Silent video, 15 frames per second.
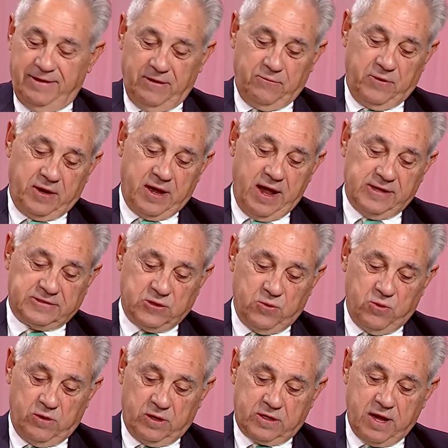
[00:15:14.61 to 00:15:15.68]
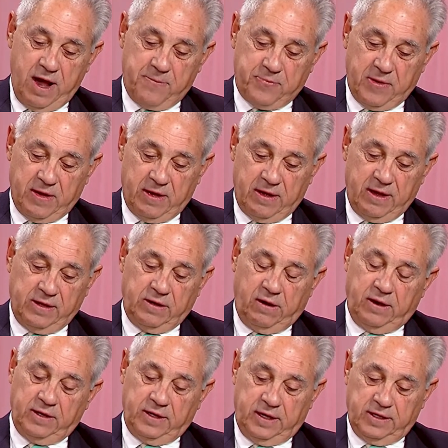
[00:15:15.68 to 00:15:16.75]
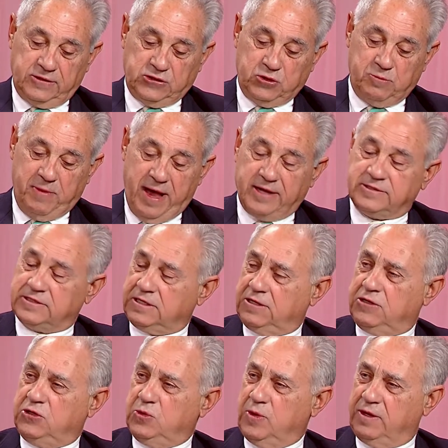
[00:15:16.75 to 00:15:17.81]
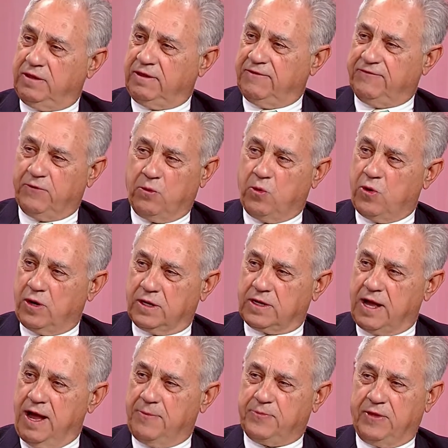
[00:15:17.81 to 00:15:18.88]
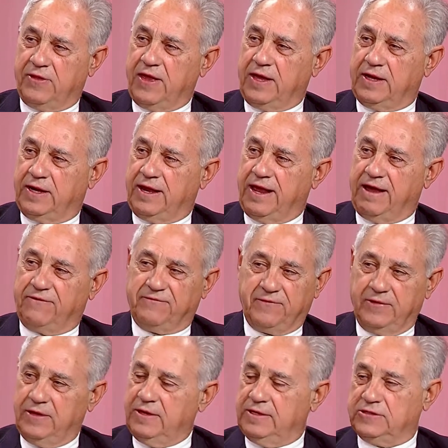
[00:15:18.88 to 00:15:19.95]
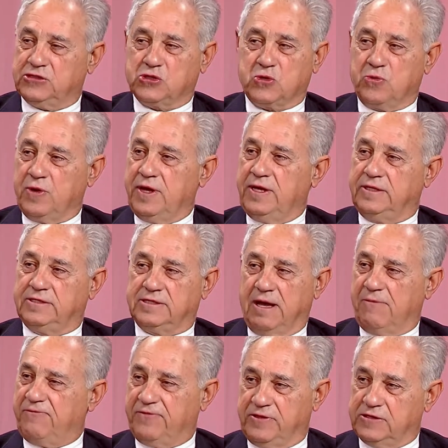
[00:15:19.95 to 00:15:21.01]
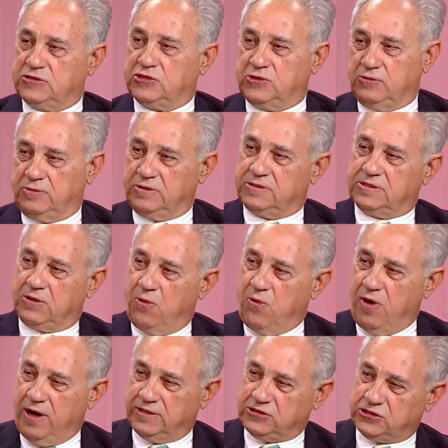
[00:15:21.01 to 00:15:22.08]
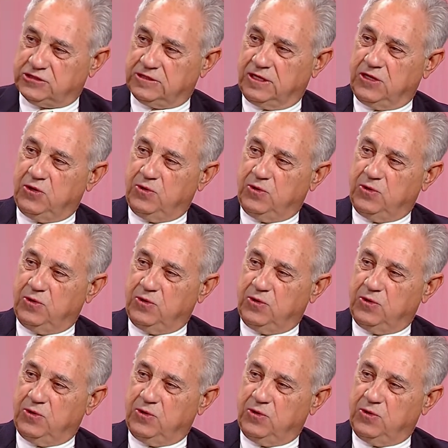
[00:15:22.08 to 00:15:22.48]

in regards to World Cup, uh, is UMass going to do anything for World Cup? Are they going to have? So screens we, up for the students to watch. Well, a lot